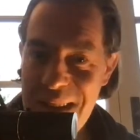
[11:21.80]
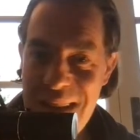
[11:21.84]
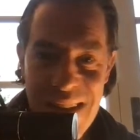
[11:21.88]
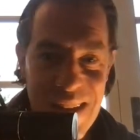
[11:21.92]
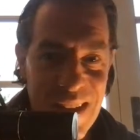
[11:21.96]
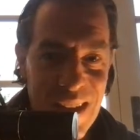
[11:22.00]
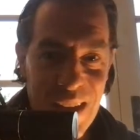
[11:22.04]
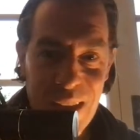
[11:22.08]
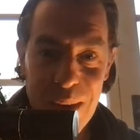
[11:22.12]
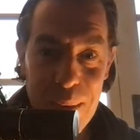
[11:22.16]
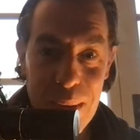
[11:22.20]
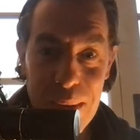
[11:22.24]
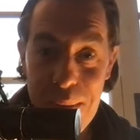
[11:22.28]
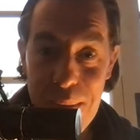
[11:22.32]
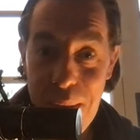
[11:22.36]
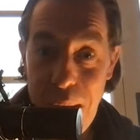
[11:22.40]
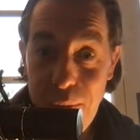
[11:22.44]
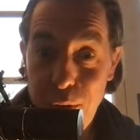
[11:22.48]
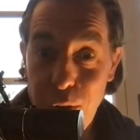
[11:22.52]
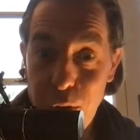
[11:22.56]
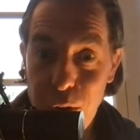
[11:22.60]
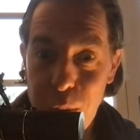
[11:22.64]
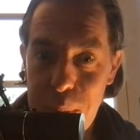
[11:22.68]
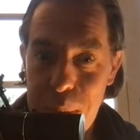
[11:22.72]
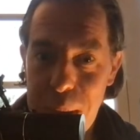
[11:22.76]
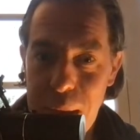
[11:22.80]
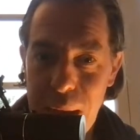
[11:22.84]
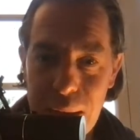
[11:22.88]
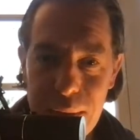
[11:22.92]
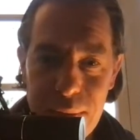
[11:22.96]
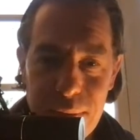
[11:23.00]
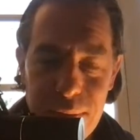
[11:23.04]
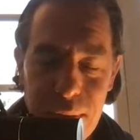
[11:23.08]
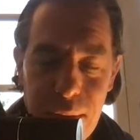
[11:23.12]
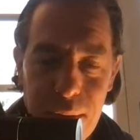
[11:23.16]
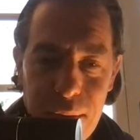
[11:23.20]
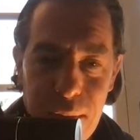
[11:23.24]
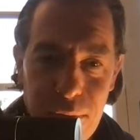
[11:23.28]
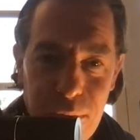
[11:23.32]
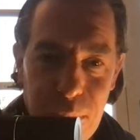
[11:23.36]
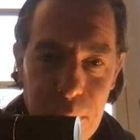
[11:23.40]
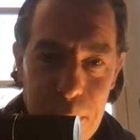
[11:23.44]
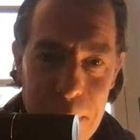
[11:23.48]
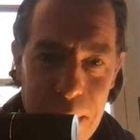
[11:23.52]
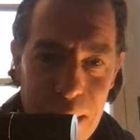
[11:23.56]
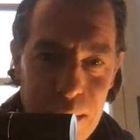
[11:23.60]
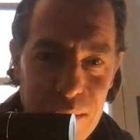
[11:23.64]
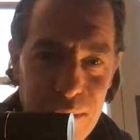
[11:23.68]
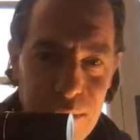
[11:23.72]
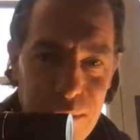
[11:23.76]
Anyway, I've got it back, so it doesn't
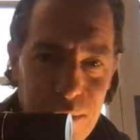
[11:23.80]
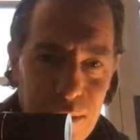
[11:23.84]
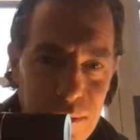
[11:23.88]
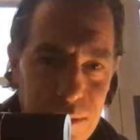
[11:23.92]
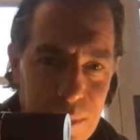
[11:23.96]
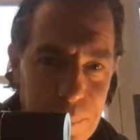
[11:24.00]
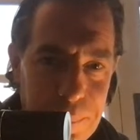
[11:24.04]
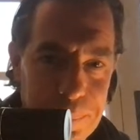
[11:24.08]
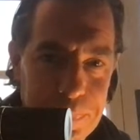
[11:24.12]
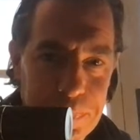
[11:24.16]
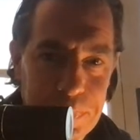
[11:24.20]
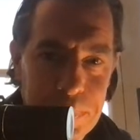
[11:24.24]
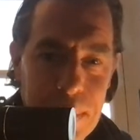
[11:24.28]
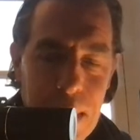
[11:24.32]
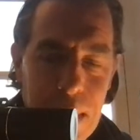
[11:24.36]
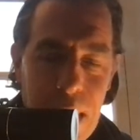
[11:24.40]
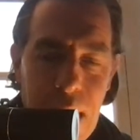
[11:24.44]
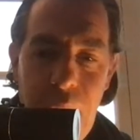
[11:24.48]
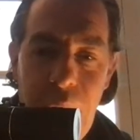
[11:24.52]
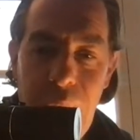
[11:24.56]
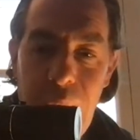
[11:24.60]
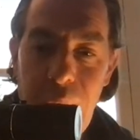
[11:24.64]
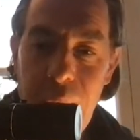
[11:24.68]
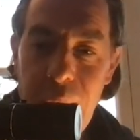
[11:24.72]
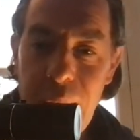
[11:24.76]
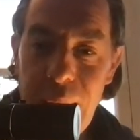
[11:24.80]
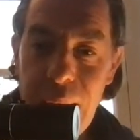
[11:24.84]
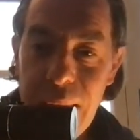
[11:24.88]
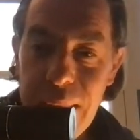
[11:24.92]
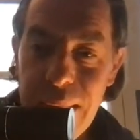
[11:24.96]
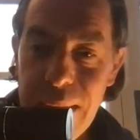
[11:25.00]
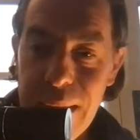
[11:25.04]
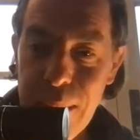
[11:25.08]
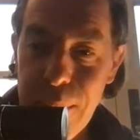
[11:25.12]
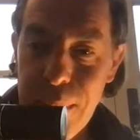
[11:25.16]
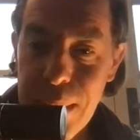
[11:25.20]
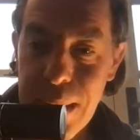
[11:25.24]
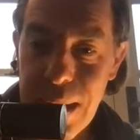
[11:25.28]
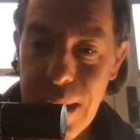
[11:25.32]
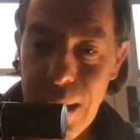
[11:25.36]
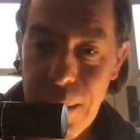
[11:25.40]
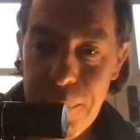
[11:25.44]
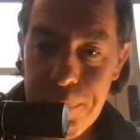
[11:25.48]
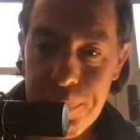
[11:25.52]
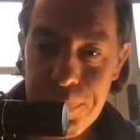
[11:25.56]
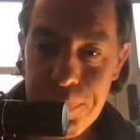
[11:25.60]
matter, does it? There we go.